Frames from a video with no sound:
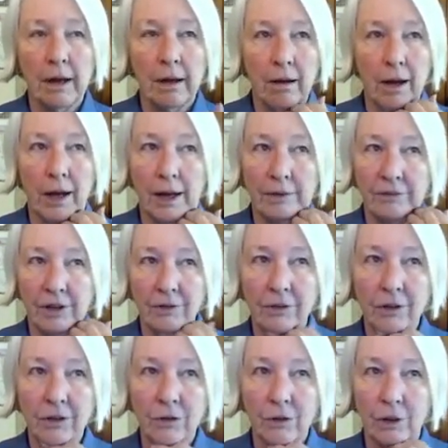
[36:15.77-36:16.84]
Now, I've
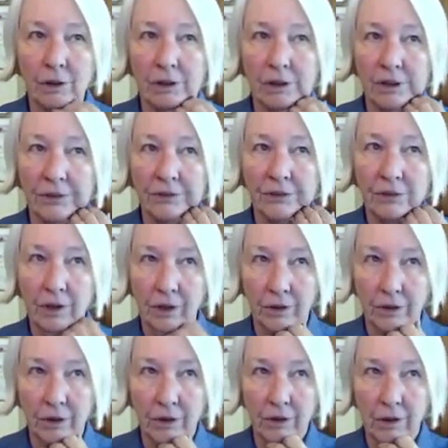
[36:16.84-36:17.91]
given you a list
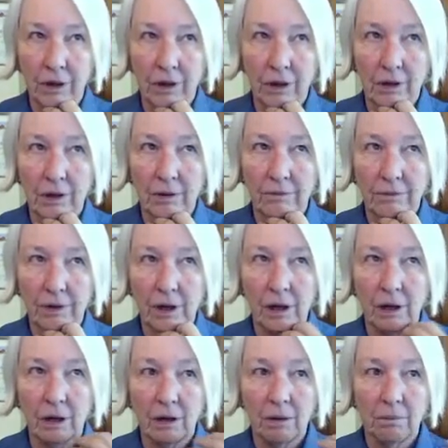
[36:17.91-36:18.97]
here of
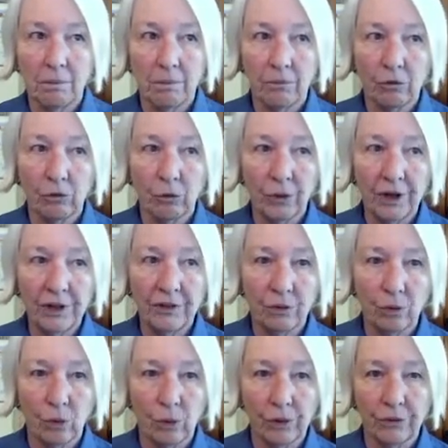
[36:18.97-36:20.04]

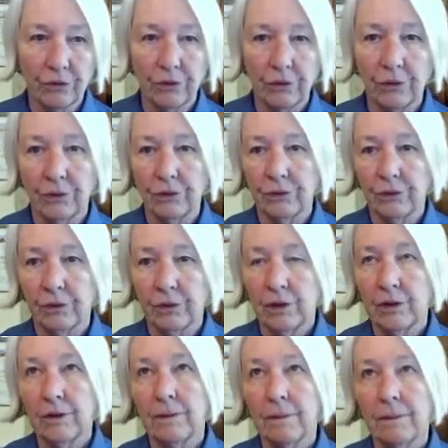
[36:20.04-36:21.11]
resources
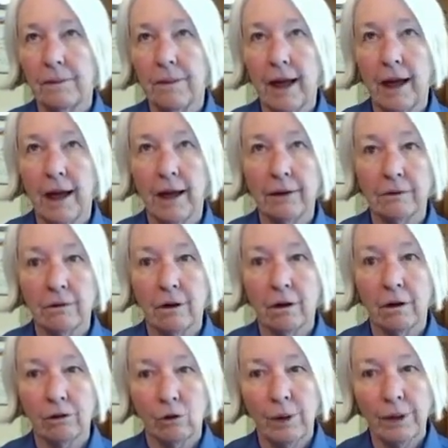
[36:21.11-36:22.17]
that
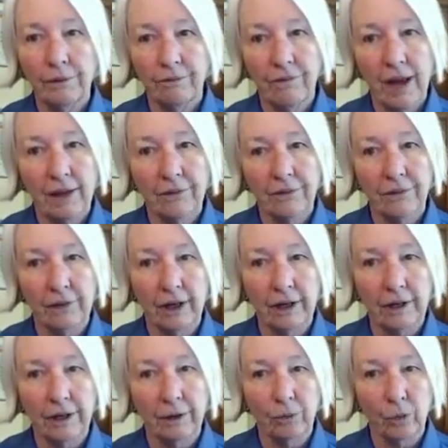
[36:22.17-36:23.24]
are quite
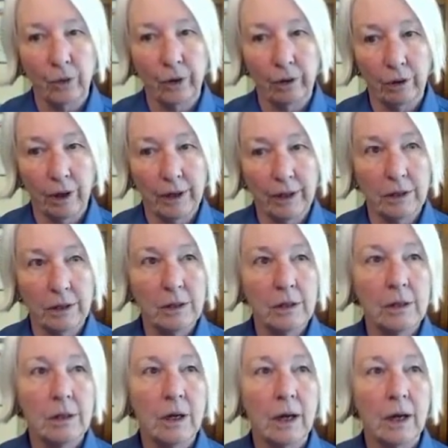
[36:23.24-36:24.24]
fascinating, really.